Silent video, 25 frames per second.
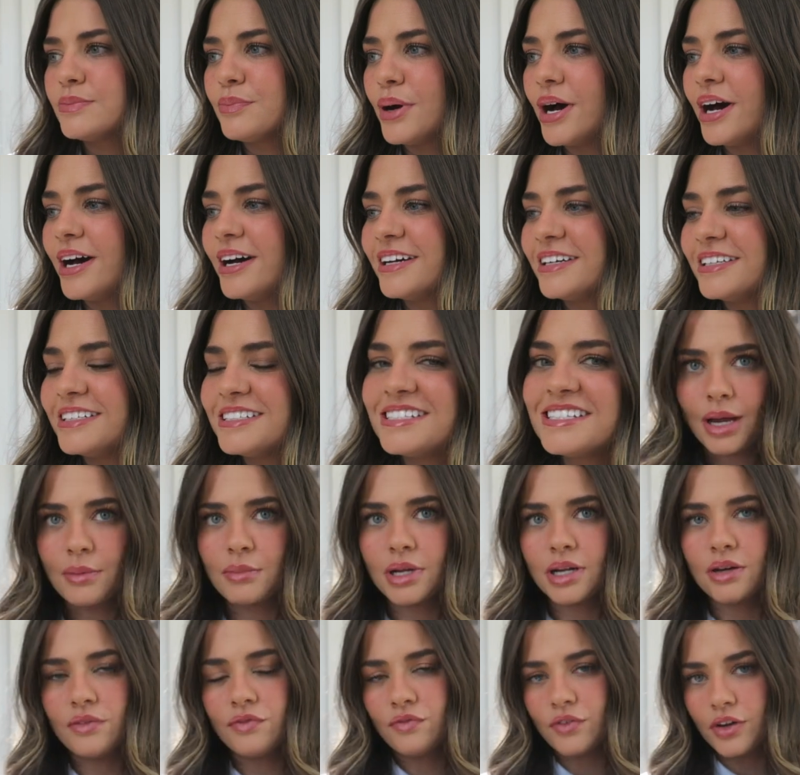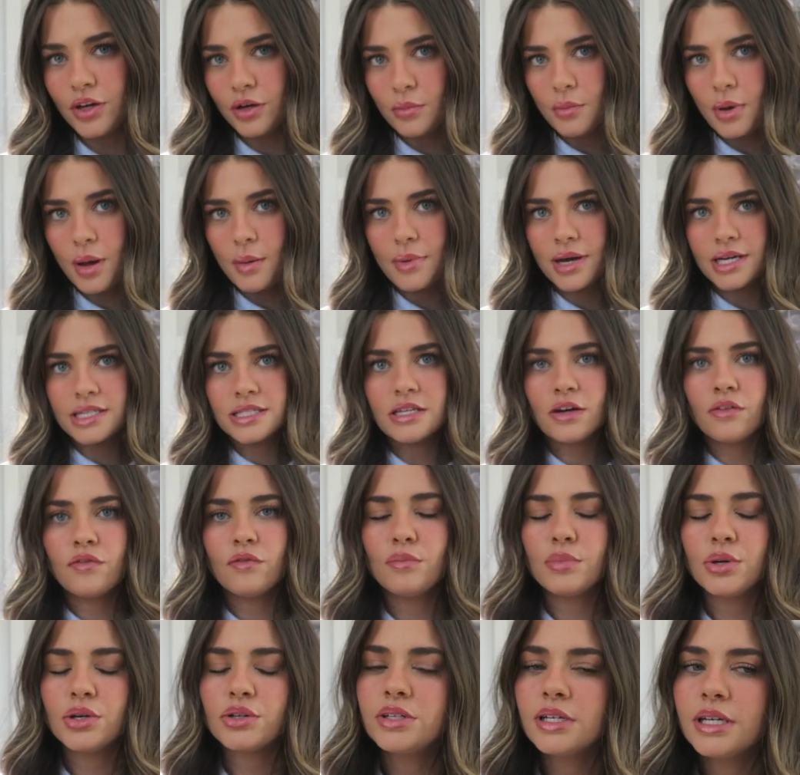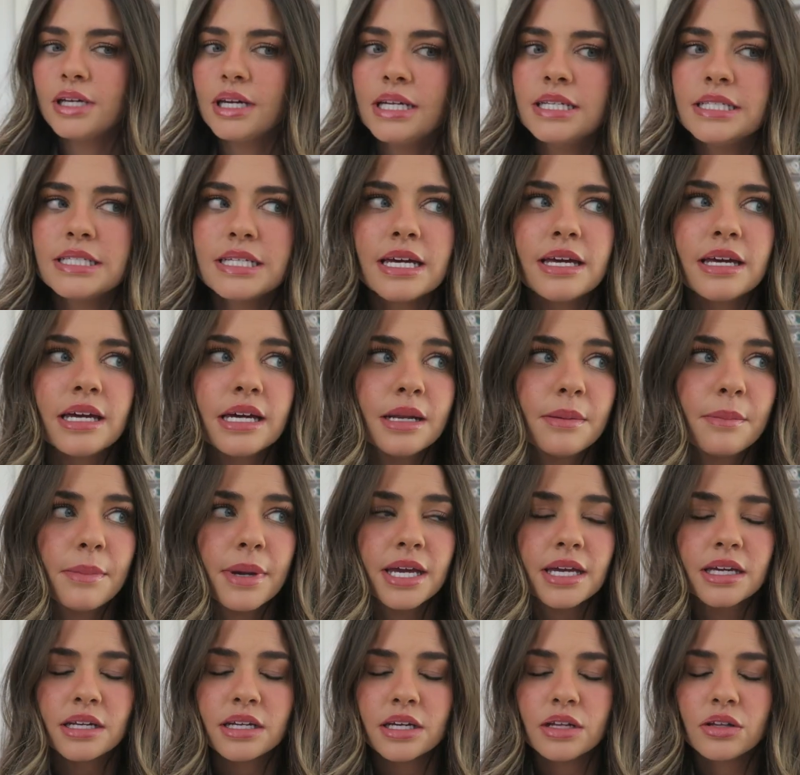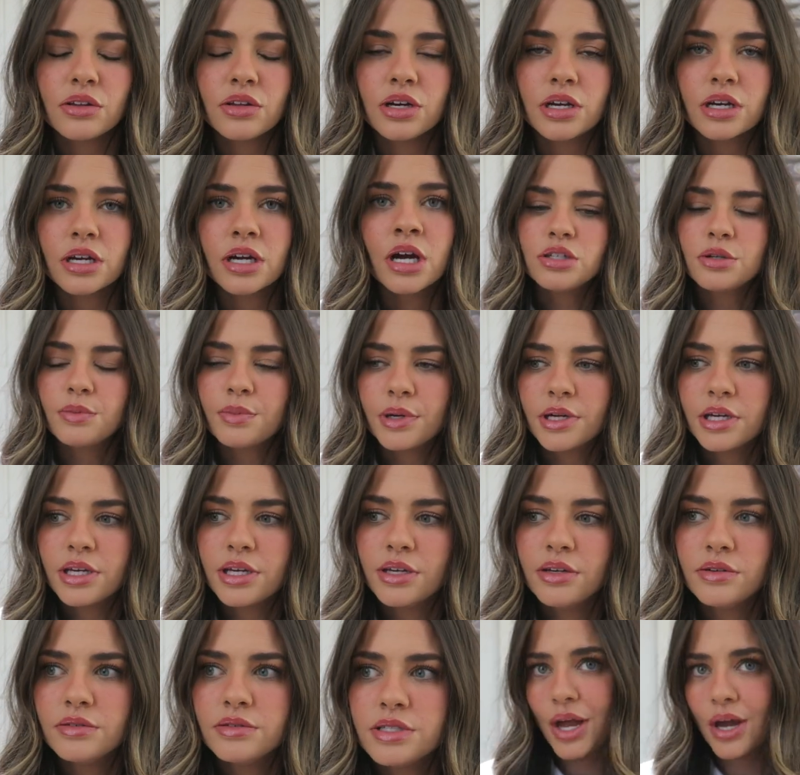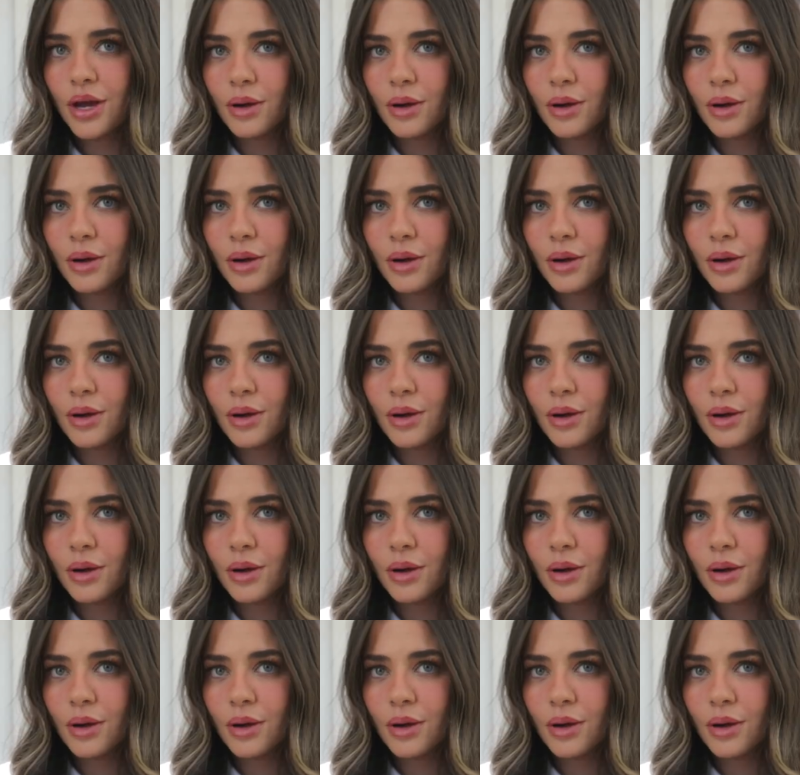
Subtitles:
but I'm gonna film myself building it and making it look super cute.